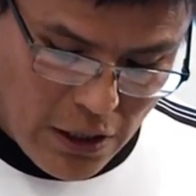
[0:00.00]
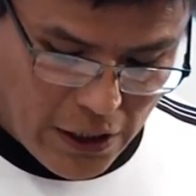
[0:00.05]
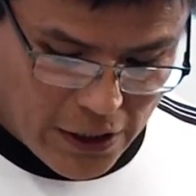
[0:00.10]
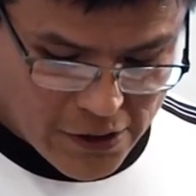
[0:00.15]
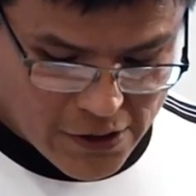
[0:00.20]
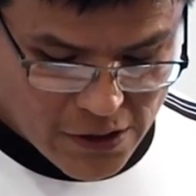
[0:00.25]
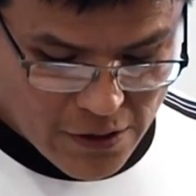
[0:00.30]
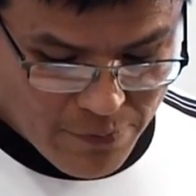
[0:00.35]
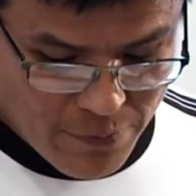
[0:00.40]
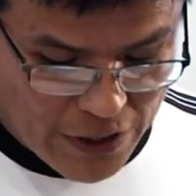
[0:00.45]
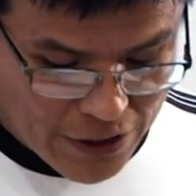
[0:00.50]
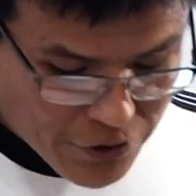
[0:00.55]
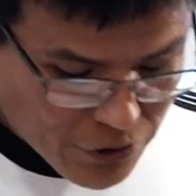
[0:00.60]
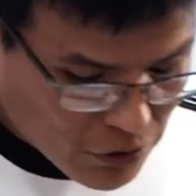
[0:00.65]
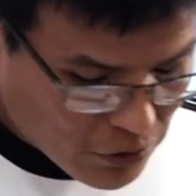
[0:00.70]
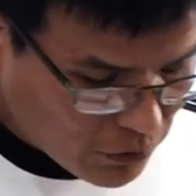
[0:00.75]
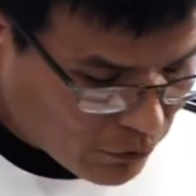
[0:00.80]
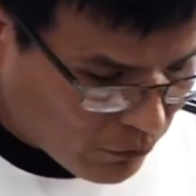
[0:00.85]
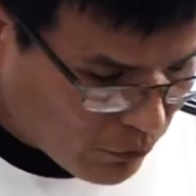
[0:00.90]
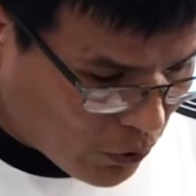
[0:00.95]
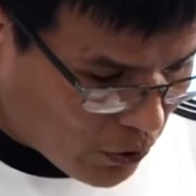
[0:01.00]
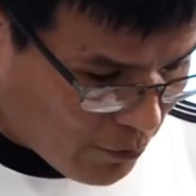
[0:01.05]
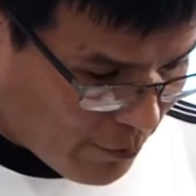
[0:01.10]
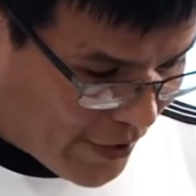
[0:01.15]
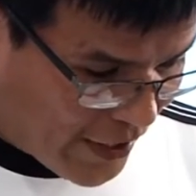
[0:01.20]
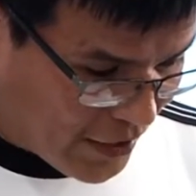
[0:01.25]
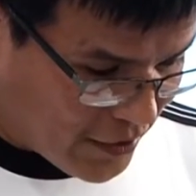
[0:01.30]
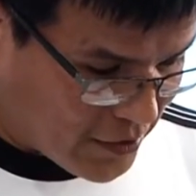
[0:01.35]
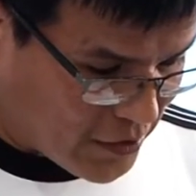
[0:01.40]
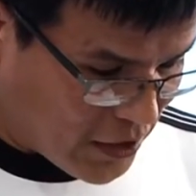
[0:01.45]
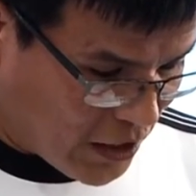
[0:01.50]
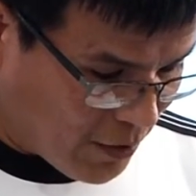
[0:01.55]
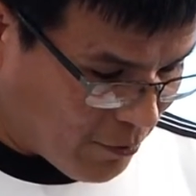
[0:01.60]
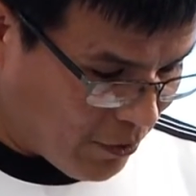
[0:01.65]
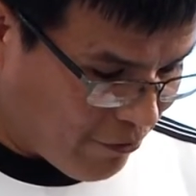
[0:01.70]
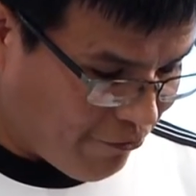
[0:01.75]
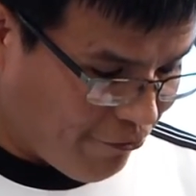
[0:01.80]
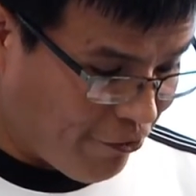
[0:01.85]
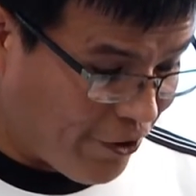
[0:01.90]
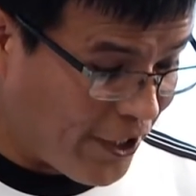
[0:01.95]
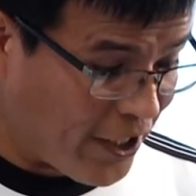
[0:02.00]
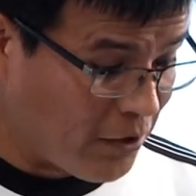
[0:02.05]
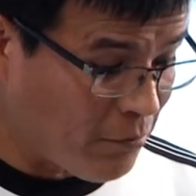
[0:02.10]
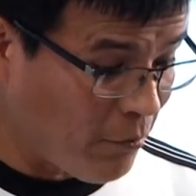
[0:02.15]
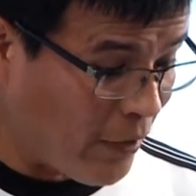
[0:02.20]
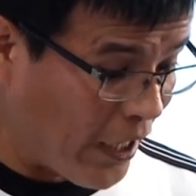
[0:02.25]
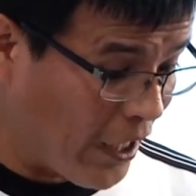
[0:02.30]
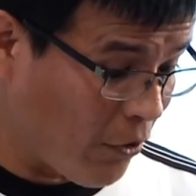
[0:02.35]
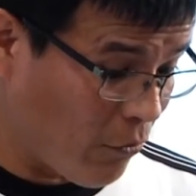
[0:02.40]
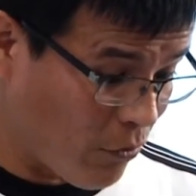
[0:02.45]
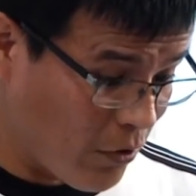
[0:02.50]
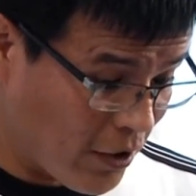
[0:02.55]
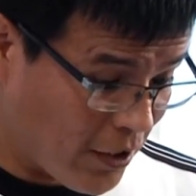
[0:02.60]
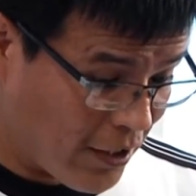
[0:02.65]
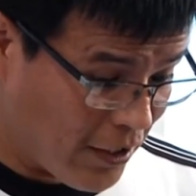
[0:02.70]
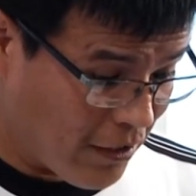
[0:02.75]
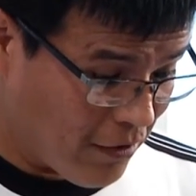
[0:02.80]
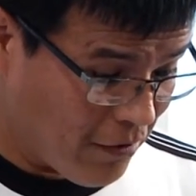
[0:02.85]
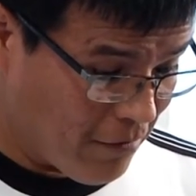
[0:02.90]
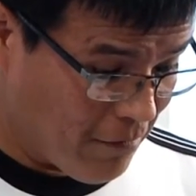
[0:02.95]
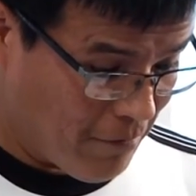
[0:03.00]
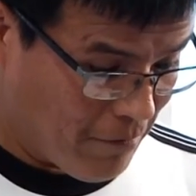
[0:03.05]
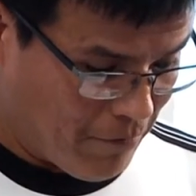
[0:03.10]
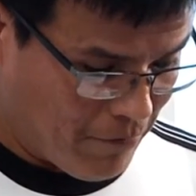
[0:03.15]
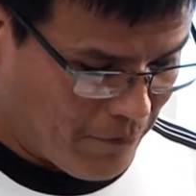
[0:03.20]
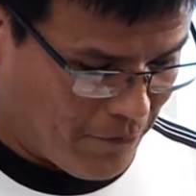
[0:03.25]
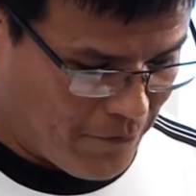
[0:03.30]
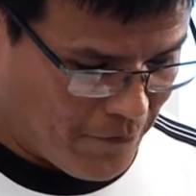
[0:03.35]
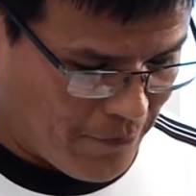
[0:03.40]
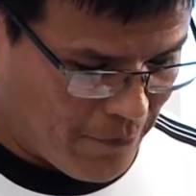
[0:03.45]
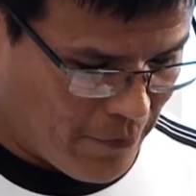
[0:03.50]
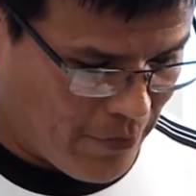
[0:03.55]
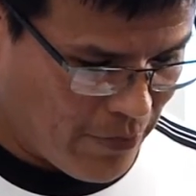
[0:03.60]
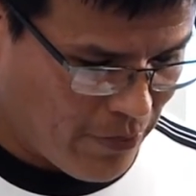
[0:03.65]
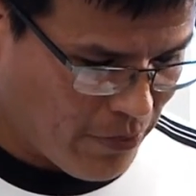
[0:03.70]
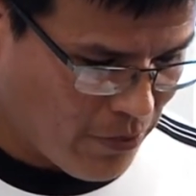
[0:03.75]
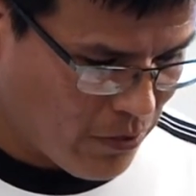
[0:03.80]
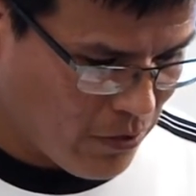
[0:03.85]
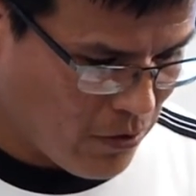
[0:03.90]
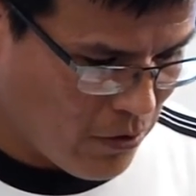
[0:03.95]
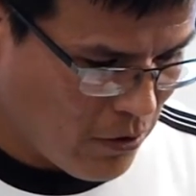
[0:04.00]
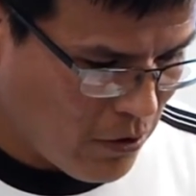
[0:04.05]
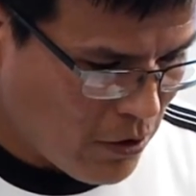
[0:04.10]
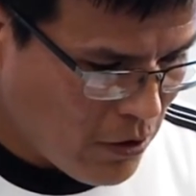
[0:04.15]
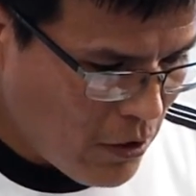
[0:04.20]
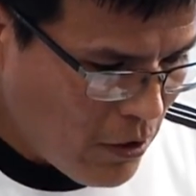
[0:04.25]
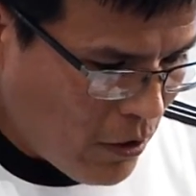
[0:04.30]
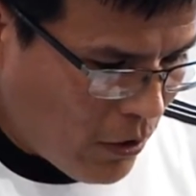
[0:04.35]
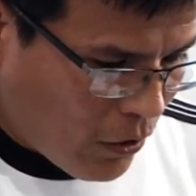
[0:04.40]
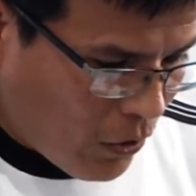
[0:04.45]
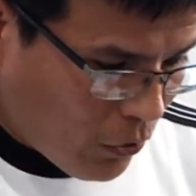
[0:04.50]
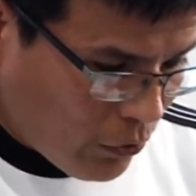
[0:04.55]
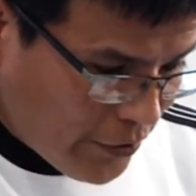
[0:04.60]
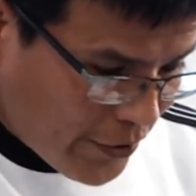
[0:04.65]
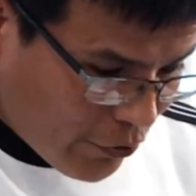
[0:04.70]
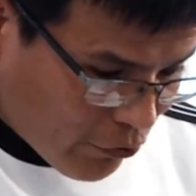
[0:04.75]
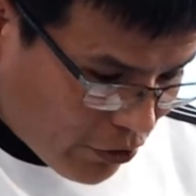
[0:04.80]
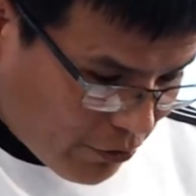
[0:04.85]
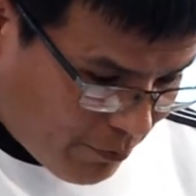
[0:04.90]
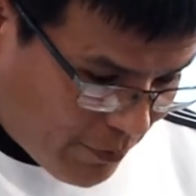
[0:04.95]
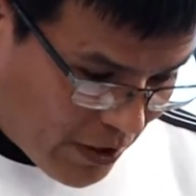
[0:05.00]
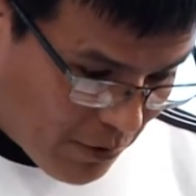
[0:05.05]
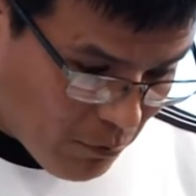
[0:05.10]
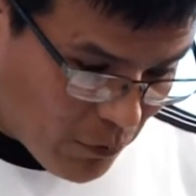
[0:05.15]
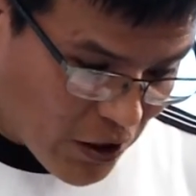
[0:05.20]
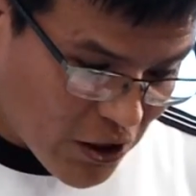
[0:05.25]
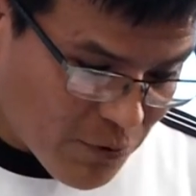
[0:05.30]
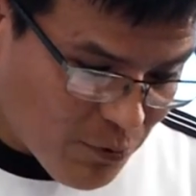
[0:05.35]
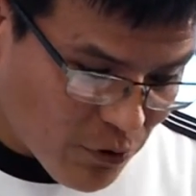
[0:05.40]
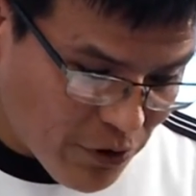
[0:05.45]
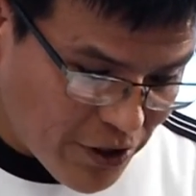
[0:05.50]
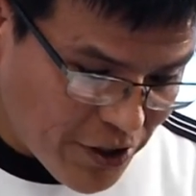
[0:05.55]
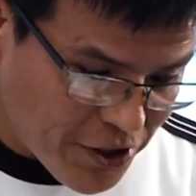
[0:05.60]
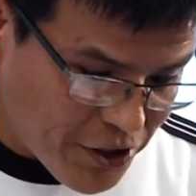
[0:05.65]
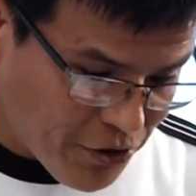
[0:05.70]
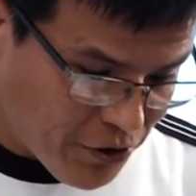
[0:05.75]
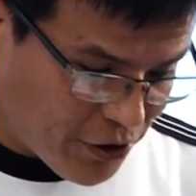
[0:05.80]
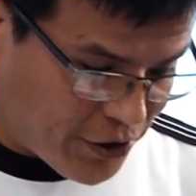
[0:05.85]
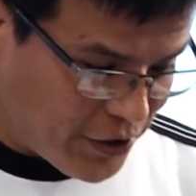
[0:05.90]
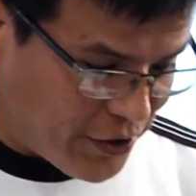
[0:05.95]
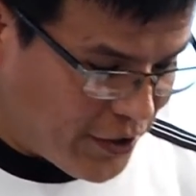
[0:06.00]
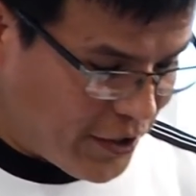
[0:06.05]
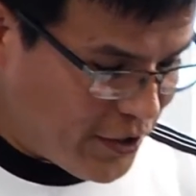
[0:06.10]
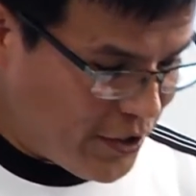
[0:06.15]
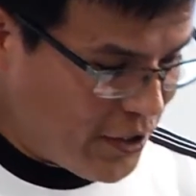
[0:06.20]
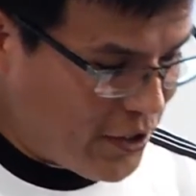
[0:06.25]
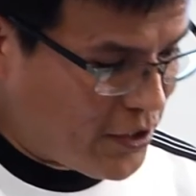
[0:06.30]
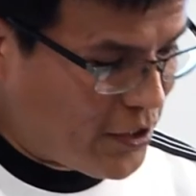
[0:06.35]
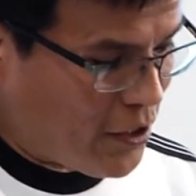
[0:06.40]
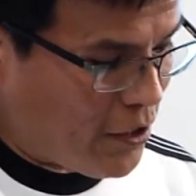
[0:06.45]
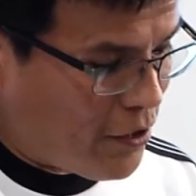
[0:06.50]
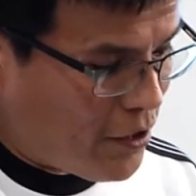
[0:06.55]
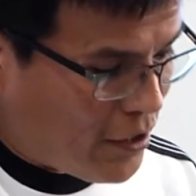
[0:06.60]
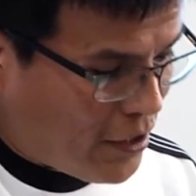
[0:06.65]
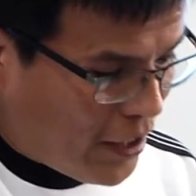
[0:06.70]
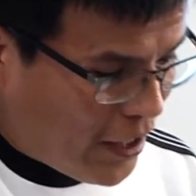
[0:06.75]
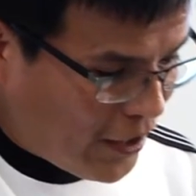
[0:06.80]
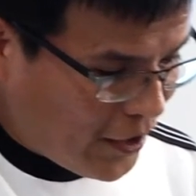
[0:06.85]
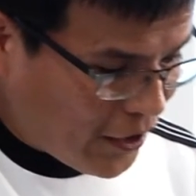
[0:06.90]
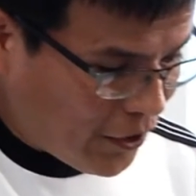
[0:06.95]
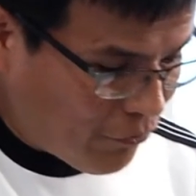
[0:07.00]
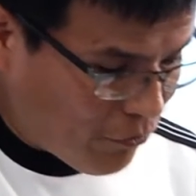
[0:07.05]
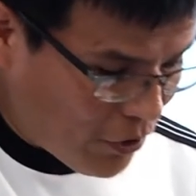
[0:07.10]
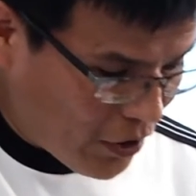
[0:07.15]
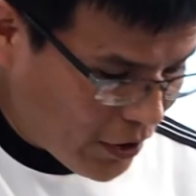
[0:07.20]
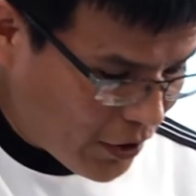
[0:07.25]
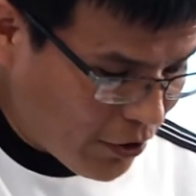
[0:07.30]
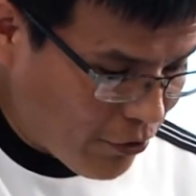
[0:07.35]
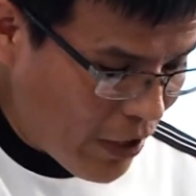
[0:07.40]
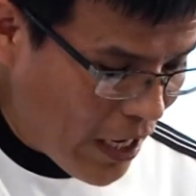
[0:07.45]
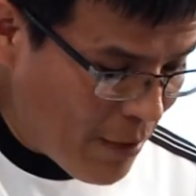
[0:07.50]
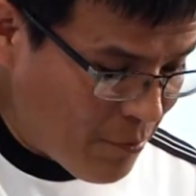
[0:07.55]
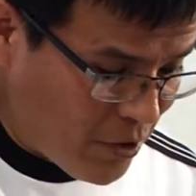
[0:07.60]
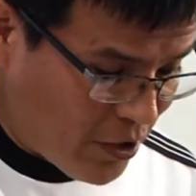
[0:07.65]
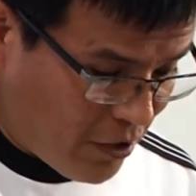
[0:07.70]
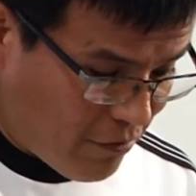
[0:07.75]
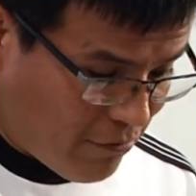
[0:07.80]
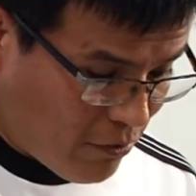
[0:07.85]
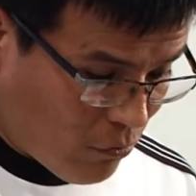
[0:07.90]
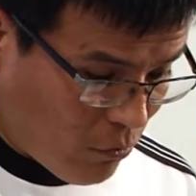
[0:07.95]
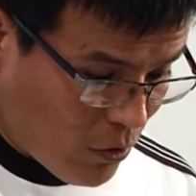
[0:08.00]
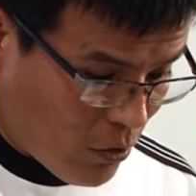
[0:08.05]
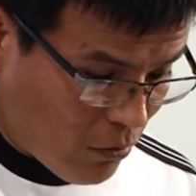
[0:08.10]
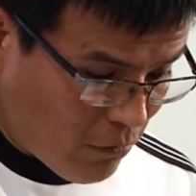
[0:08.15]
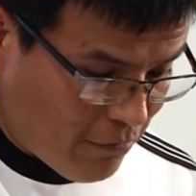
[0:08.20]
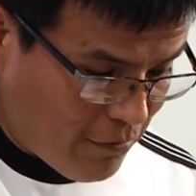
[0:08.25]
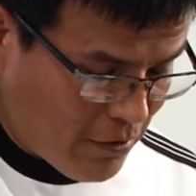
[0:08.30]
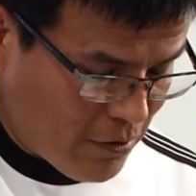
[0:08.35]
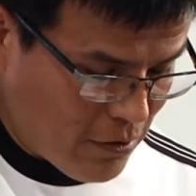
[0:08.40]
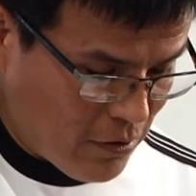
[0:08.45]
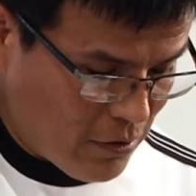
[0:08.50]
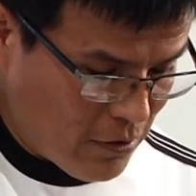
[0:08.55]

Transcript: a symmetrical romance I'm afraid might work out and it would be much more intricately detailed than any rug grandma ever wove.